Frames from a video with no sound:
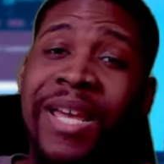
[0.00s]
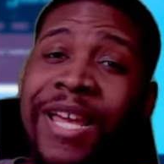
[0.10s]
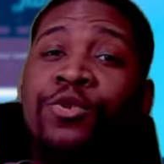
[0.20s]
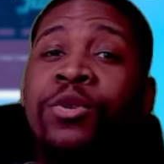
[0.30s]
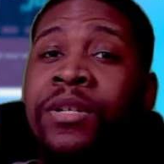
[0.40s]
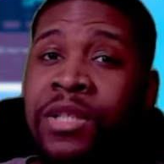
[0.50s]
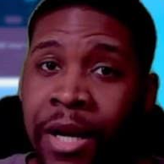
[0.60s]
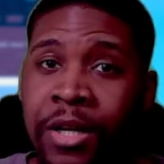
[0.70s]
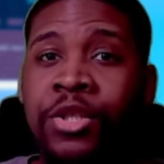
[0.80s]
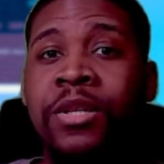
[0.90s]

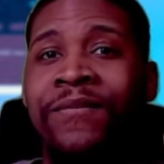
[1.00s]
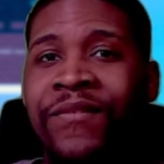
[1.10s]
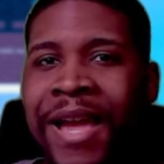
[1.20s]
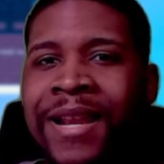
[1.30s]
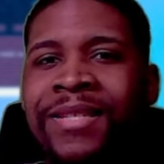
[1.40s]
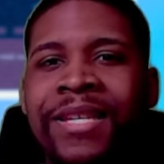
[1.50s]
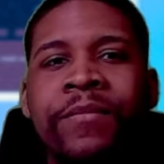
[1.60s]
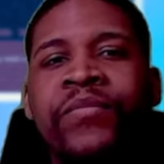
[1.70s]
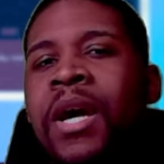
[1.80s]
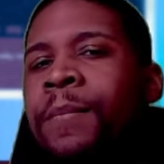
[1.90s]
introduction to fantasy,